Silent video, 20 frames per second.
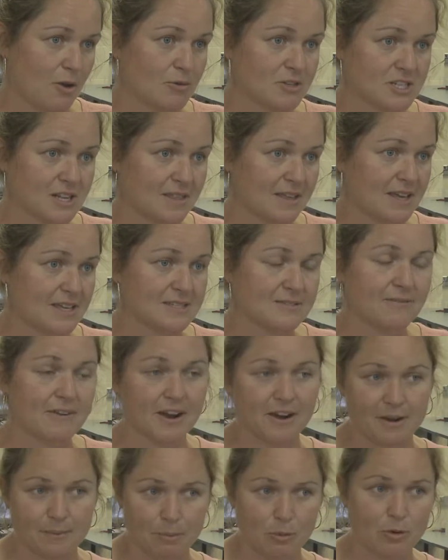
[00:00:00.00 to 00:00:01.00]
which I think is
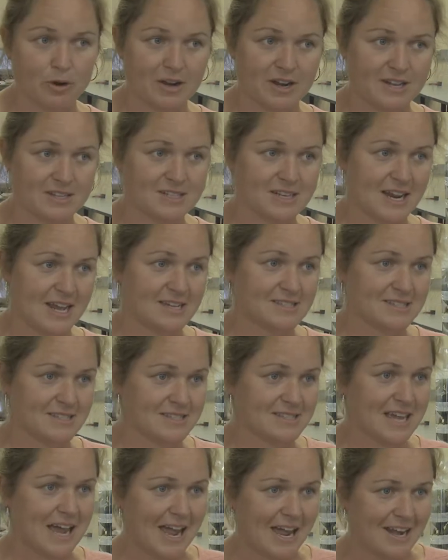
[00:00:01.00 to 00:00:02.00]
very important in today's
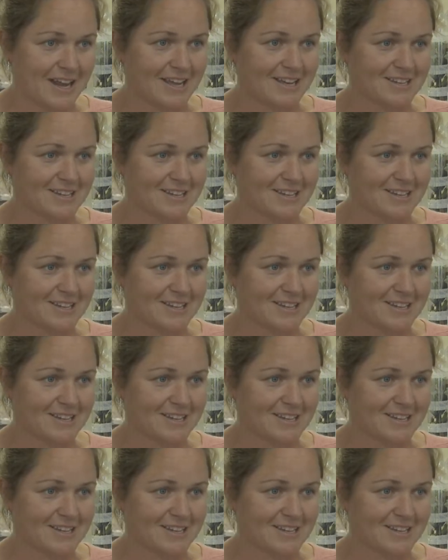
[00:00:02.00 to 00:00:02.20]
society.